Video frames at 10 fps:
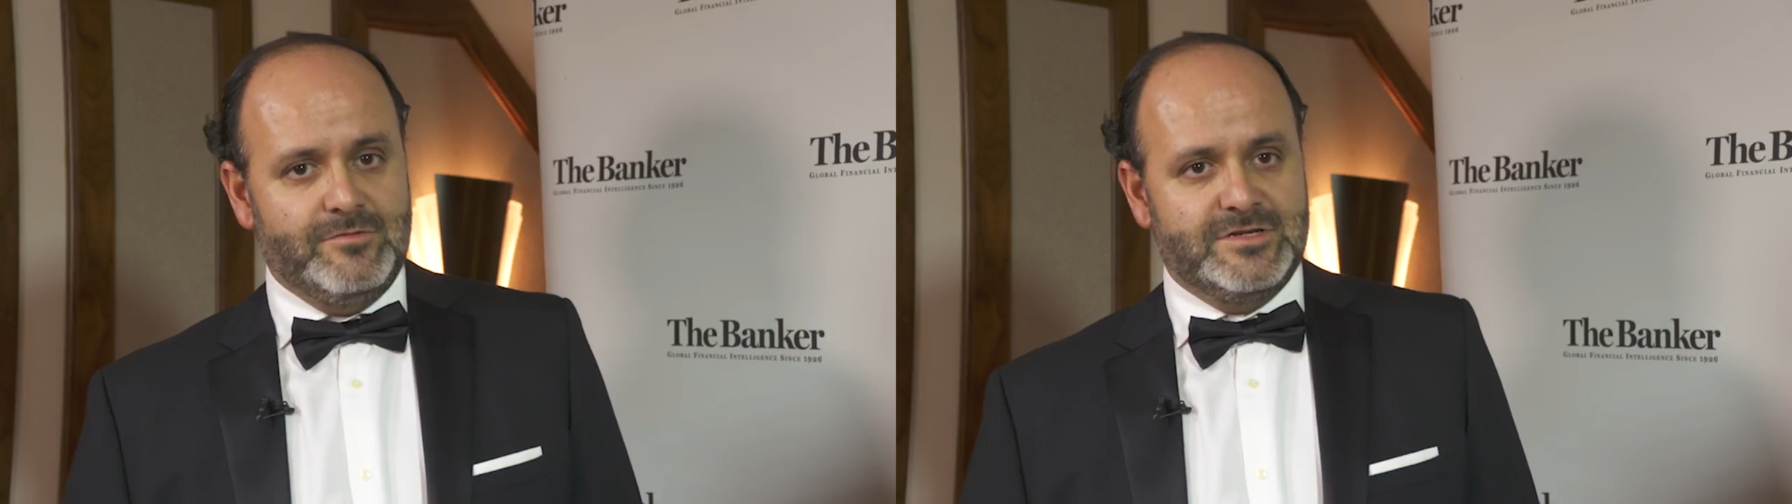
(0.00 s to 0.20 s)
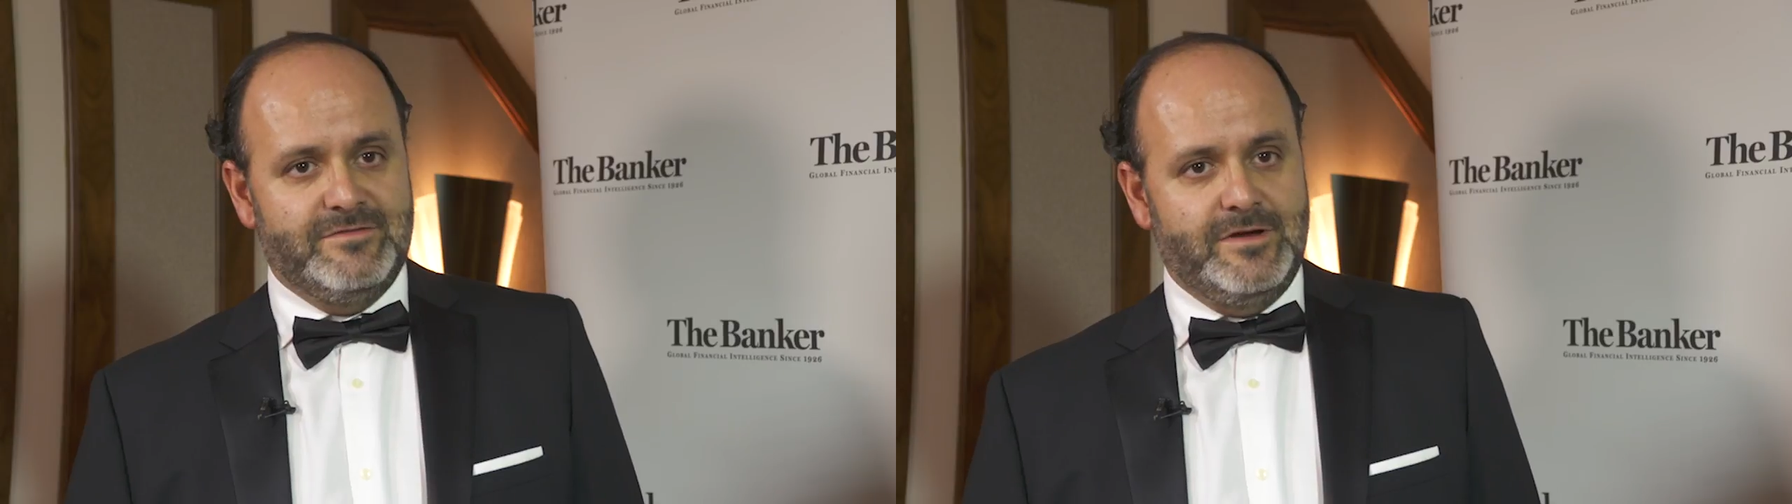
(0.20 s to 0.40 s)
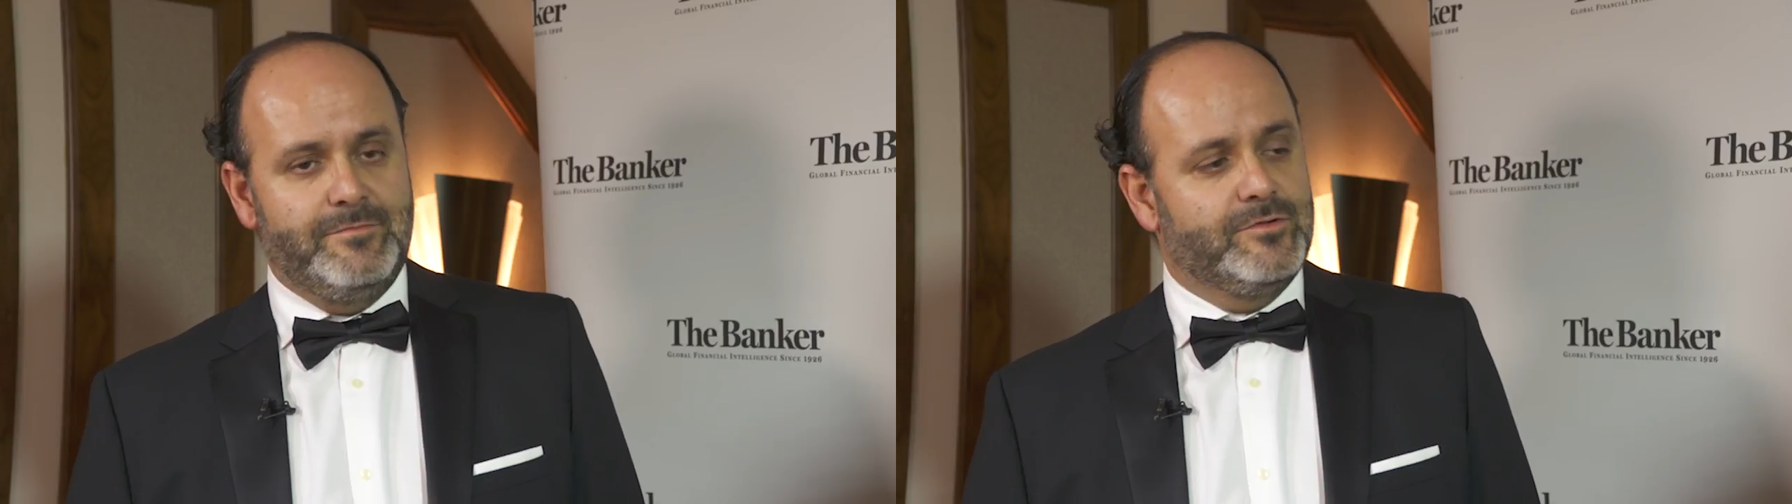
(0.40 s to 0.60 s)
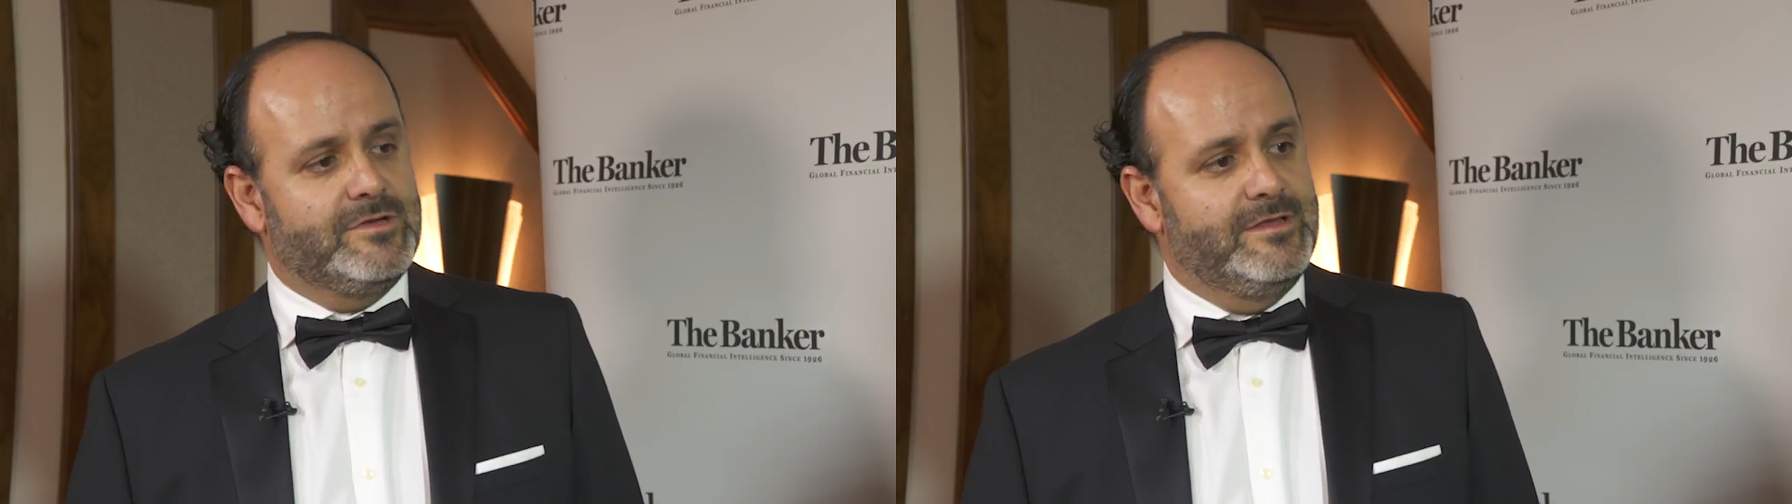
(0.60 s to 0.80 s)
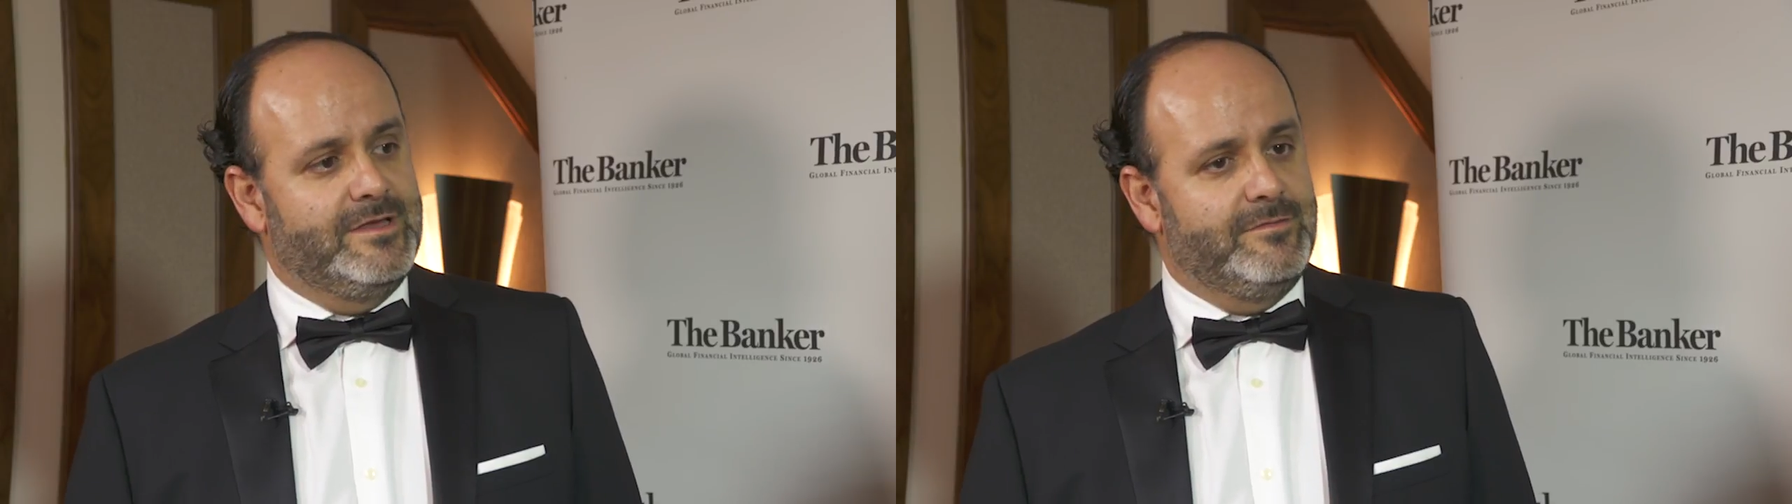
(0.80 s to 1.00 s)
was a very
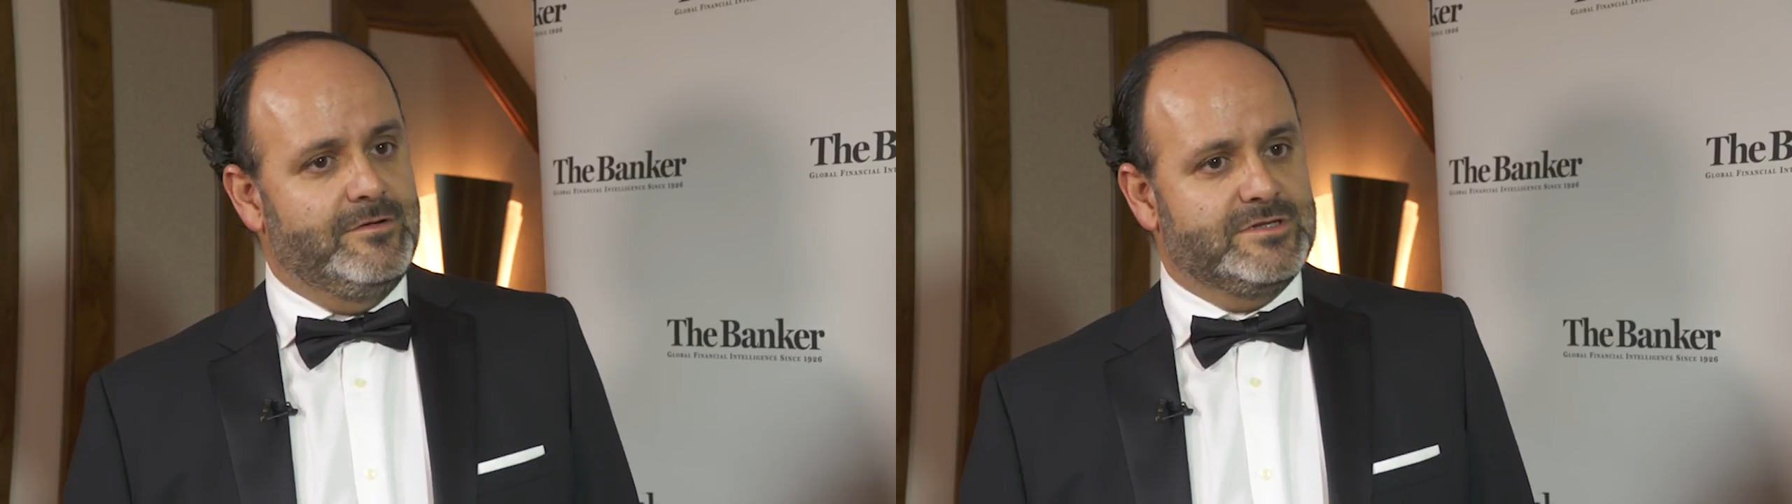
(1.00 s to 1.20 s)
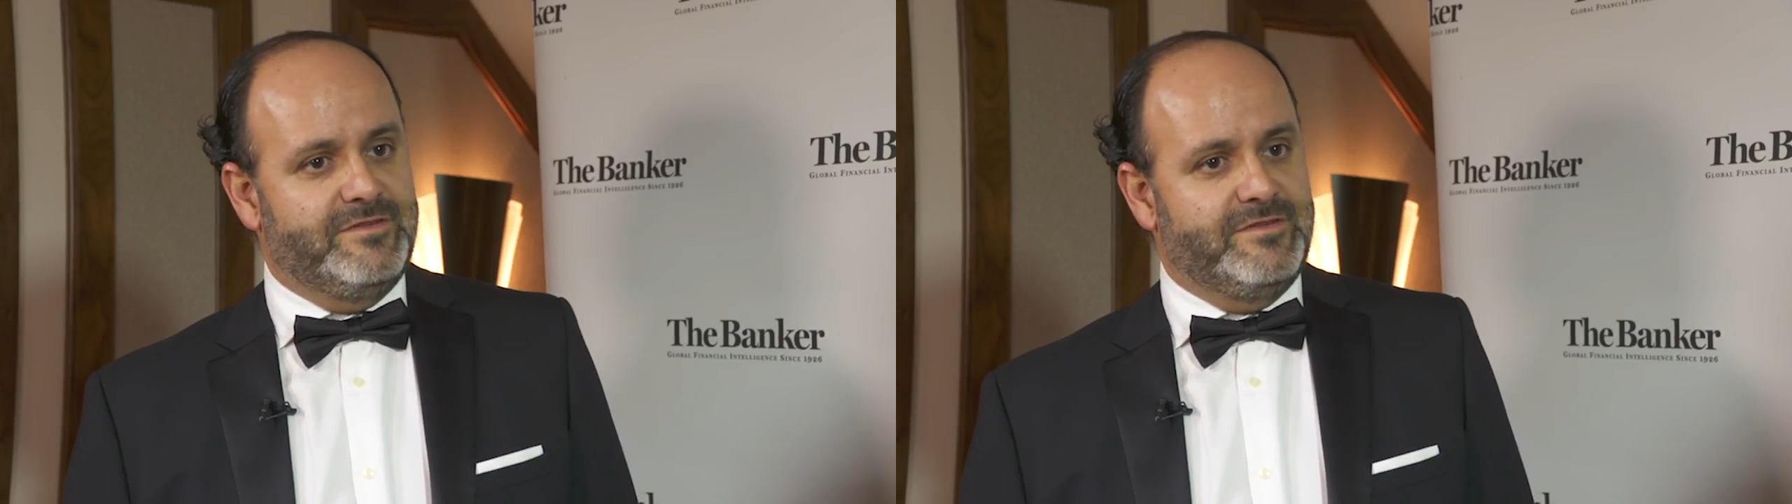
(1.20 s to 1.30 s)
important deal because